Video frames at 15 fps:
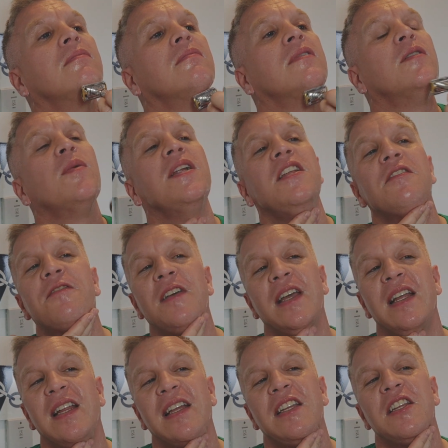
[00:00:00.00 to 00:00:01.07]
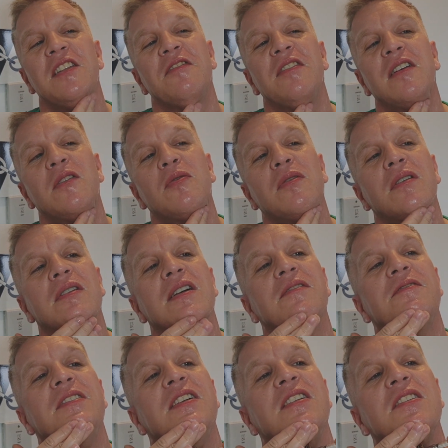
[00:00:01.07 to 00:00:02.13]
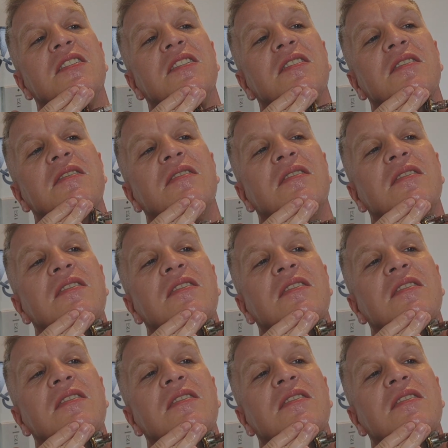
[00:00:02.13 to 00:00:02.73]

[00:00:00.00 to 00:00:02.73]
And when you feel it and you feel, oh, I can feel it still.